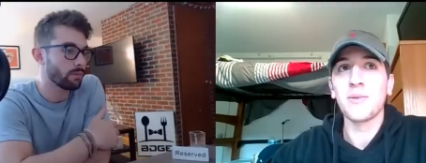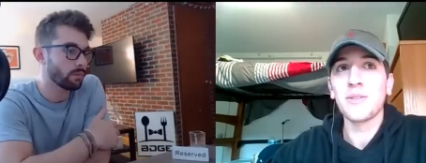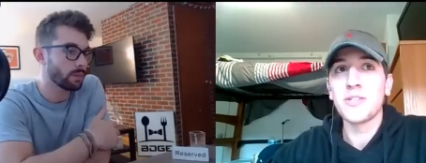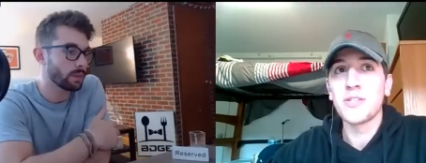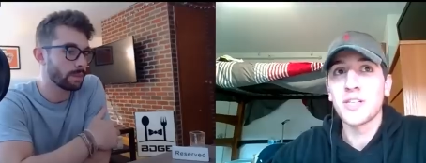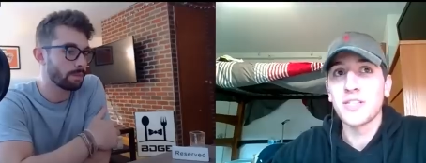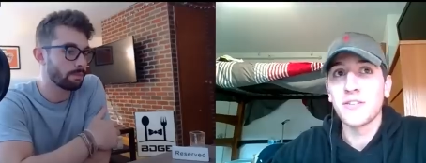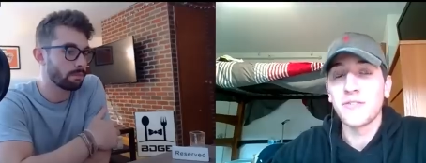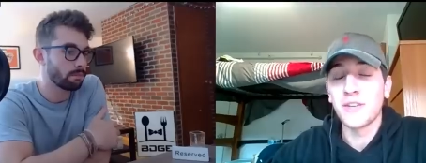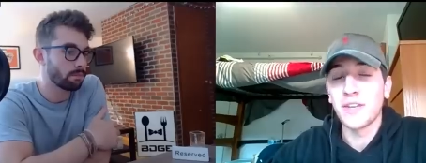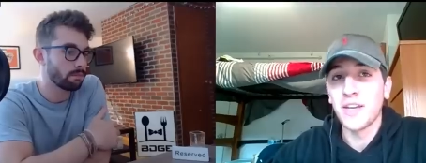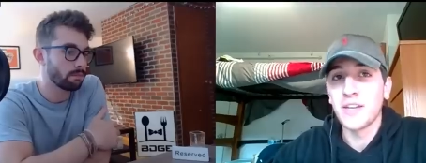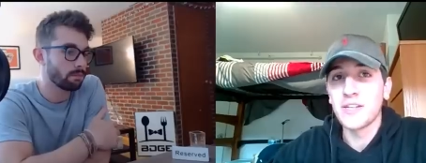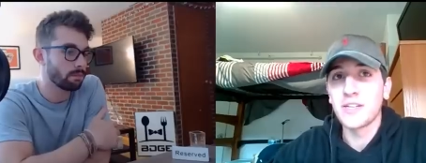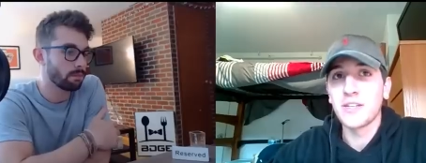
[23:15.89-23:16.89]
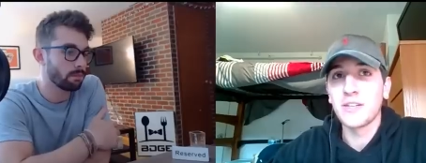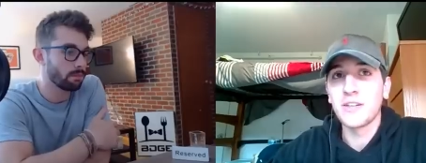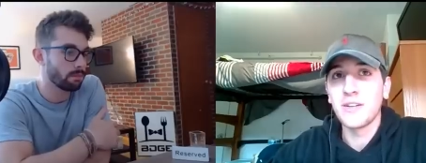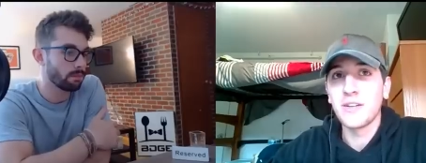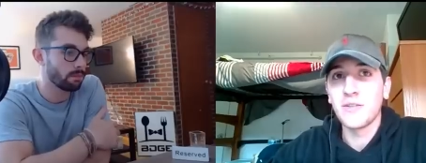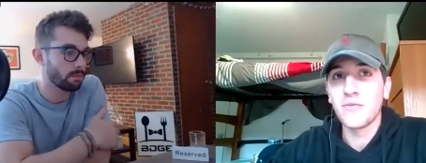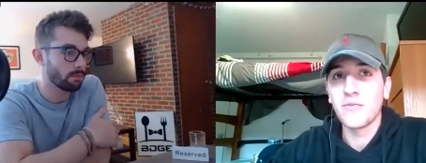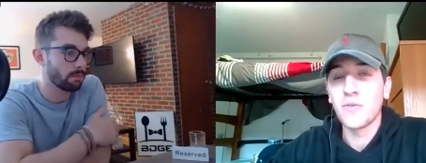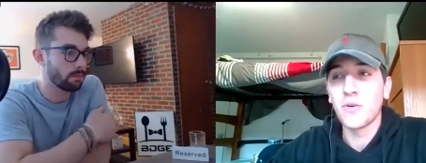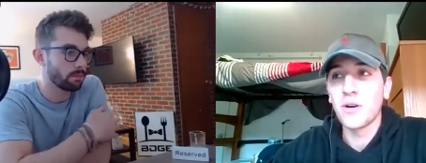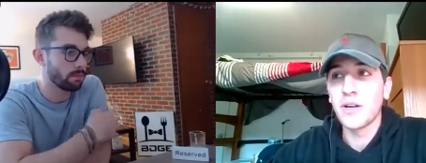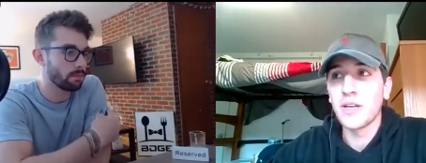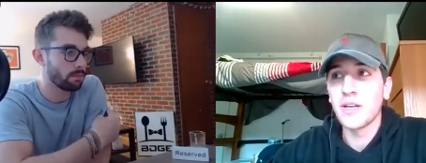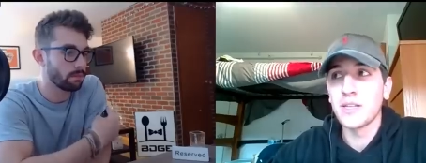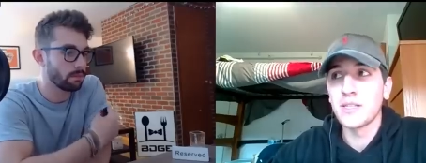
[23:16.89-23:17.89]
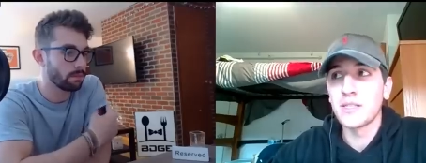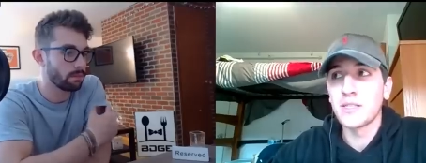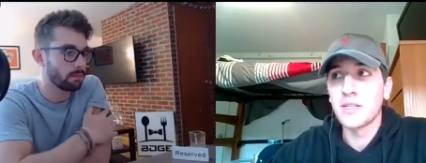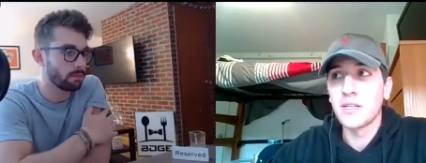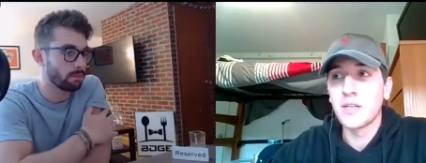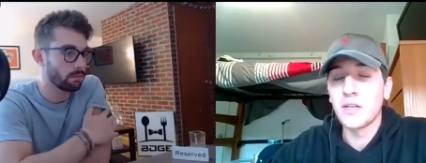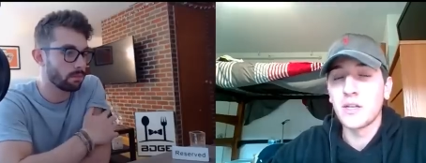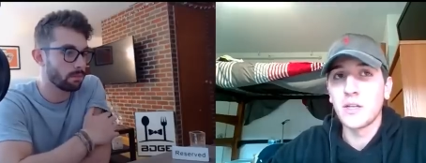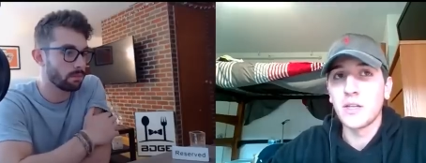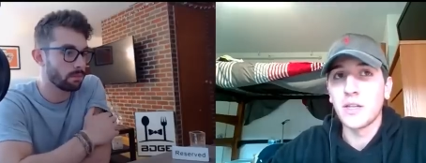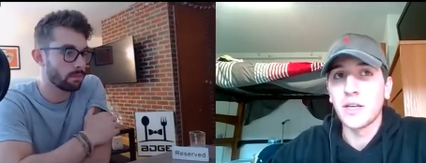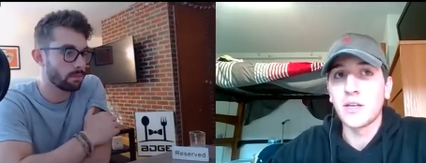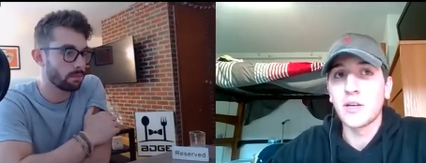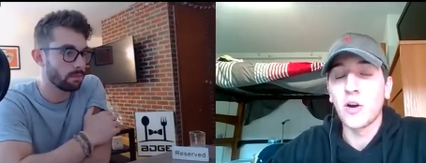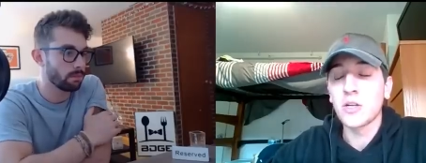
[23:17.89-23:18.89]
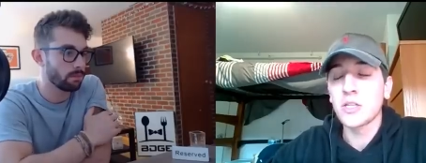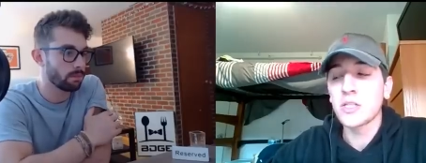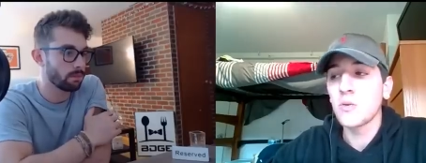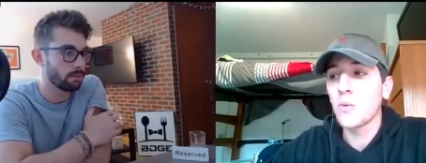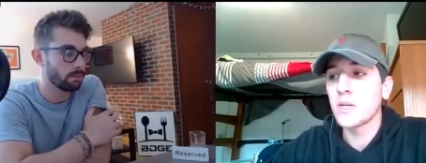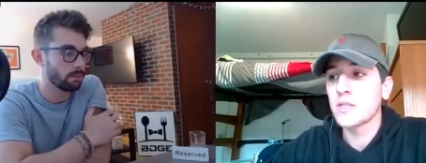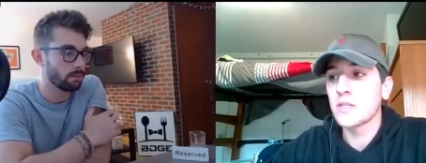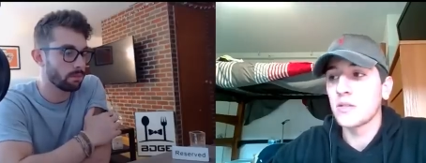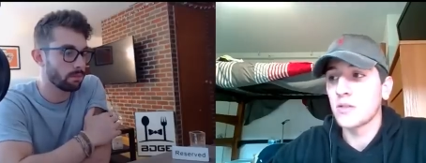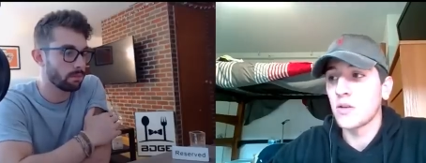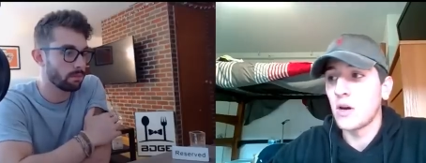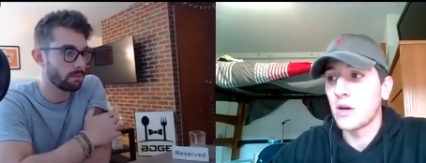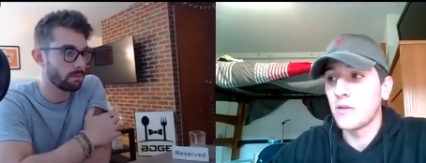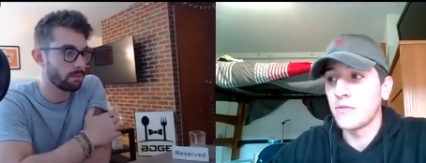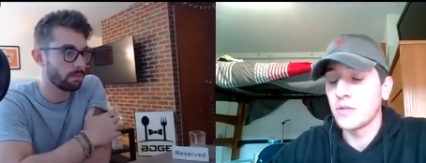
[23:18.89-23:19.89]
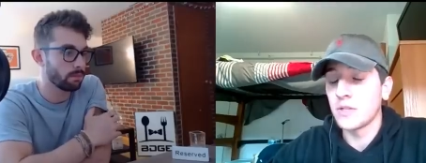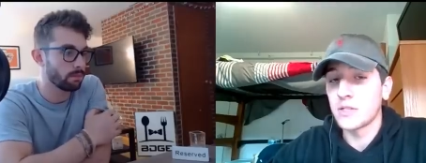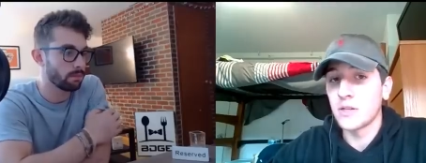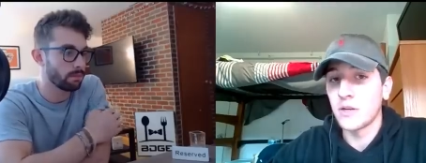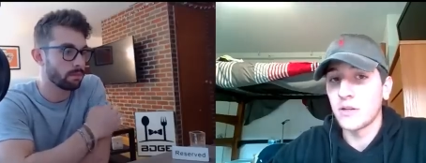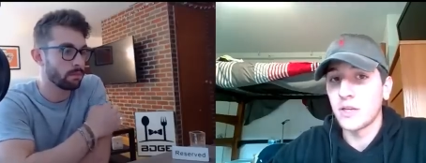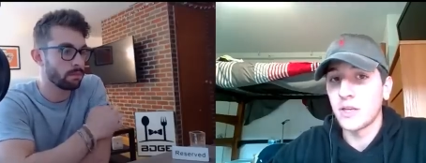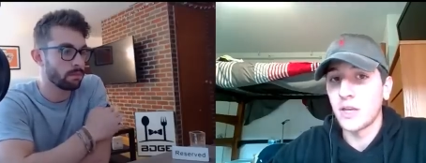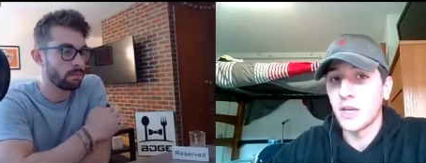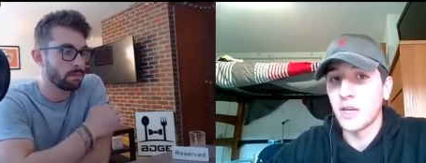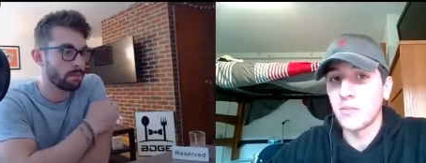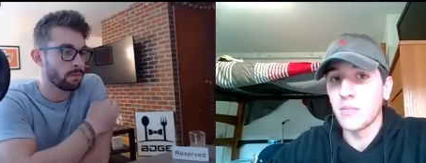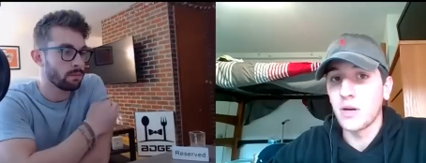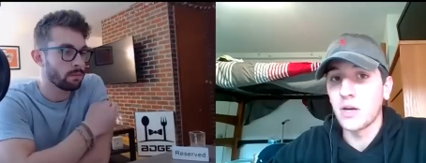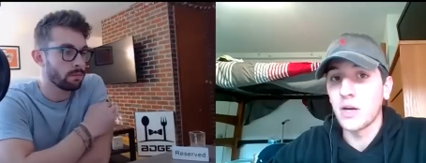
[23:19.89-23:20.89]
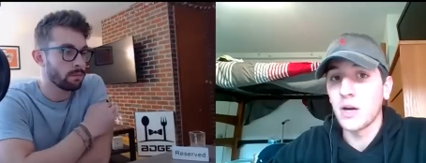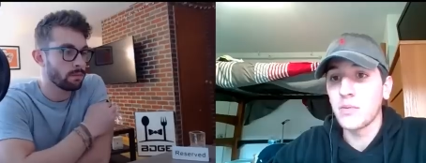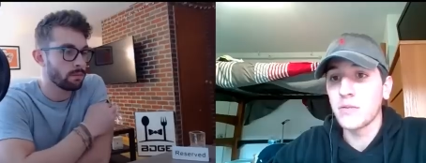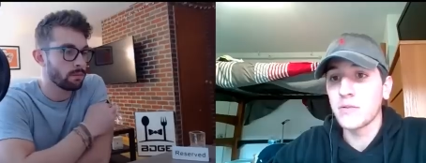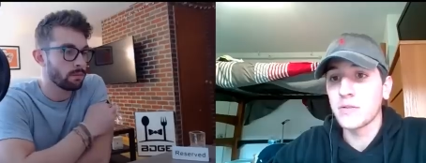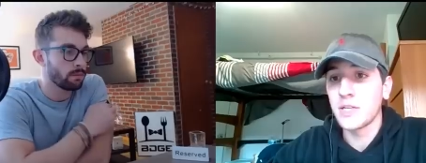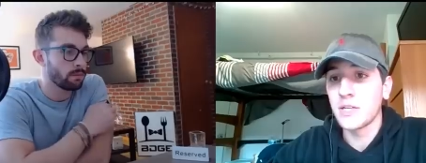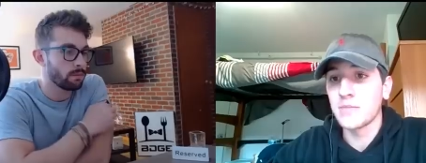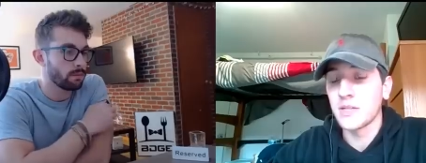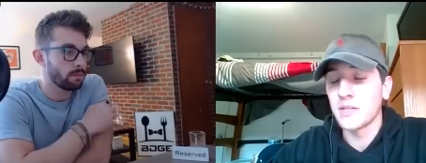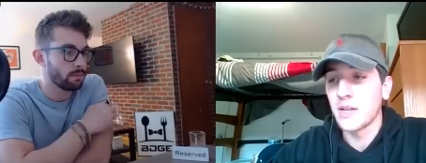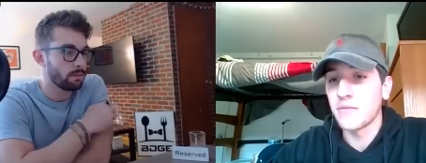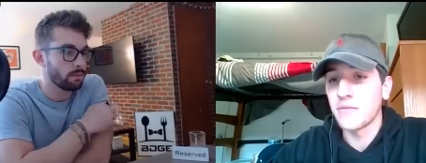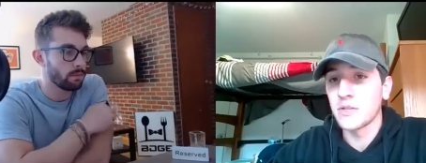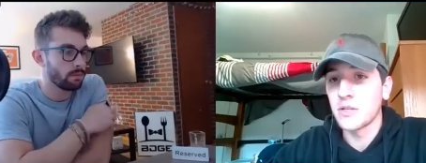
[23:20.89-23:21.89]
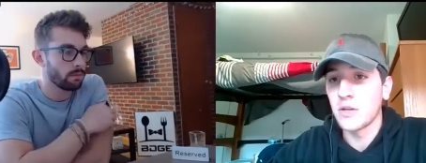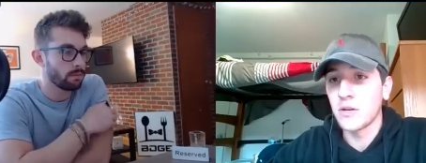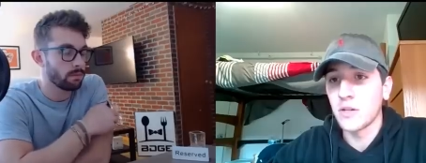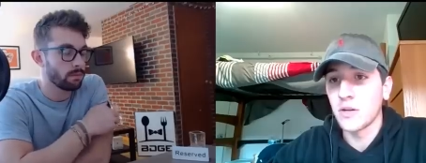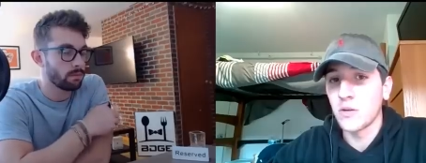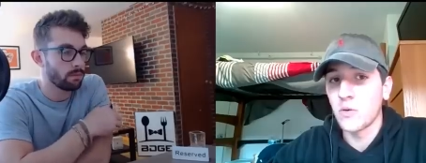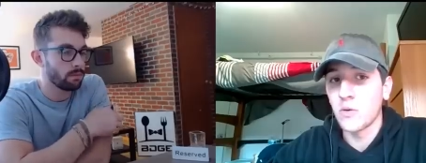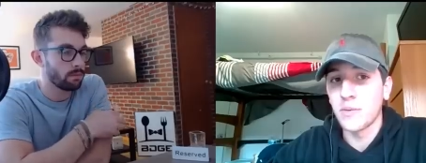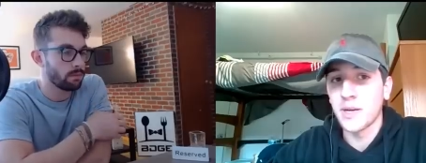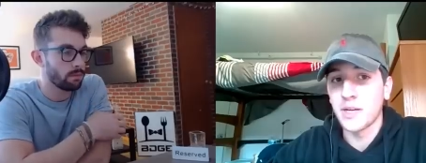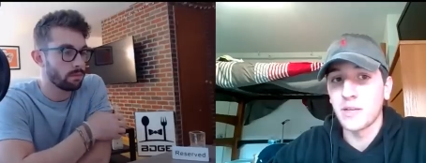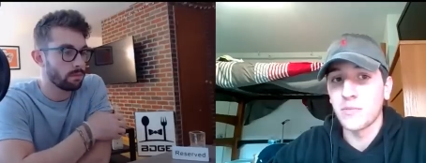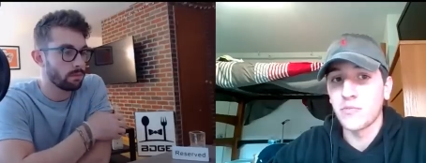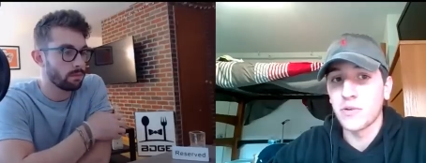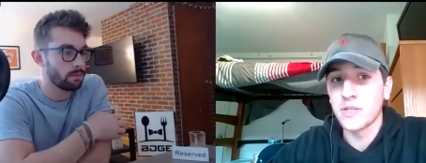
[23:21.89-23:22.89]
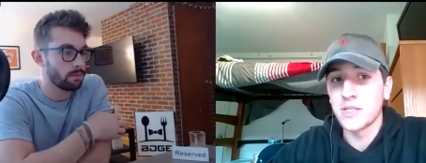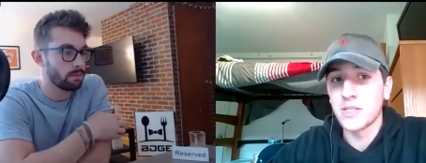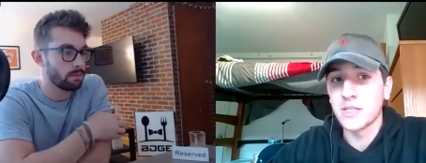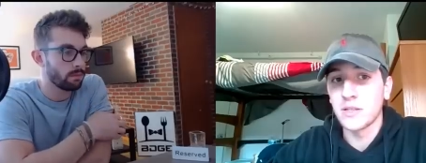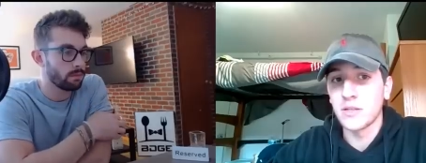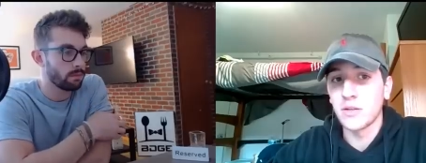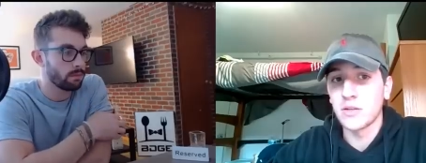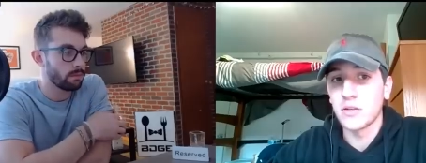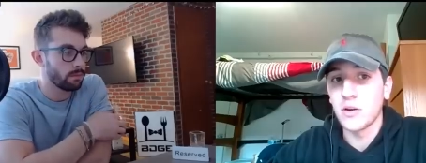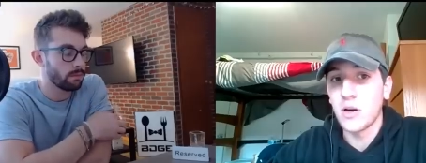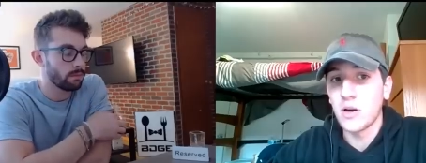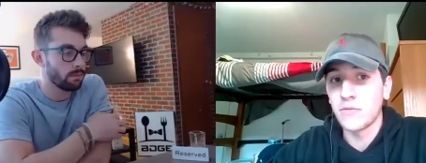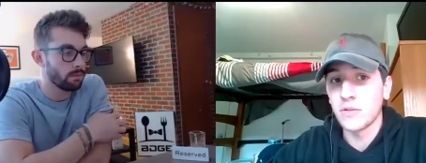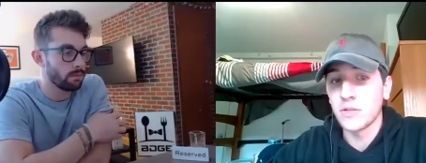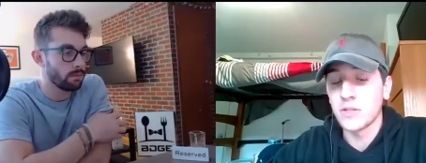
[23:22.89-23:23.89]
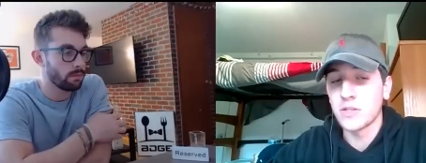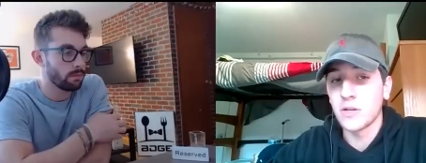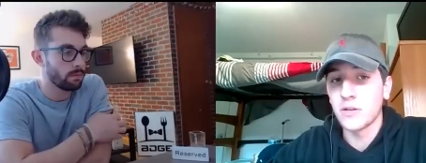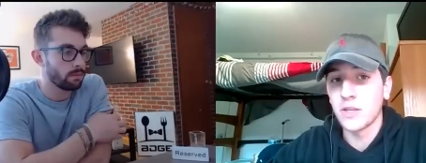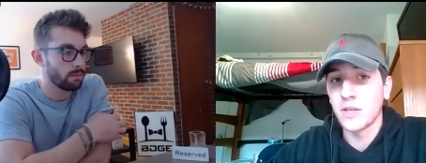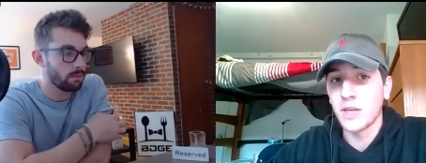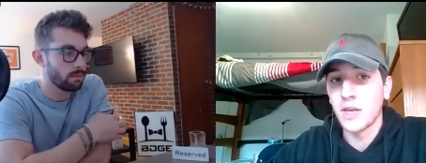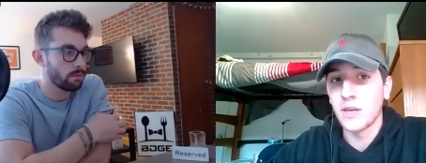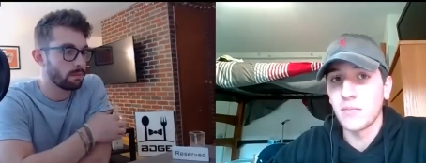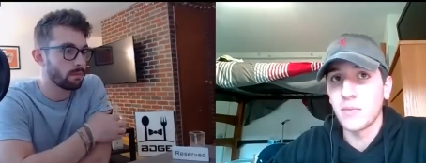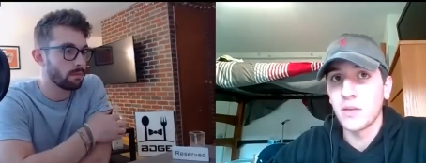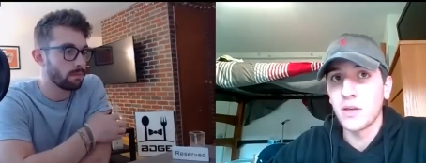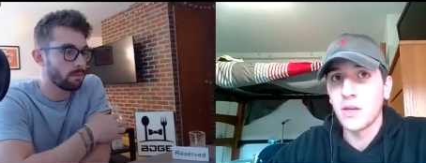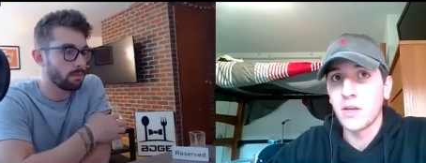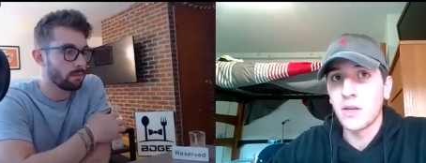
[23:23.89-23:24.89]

Speaker 1: only justification for it is like Carson Wentz looked awful to start the game. A couple other teams that never started their quarterback in the preseason looked awful to start the game.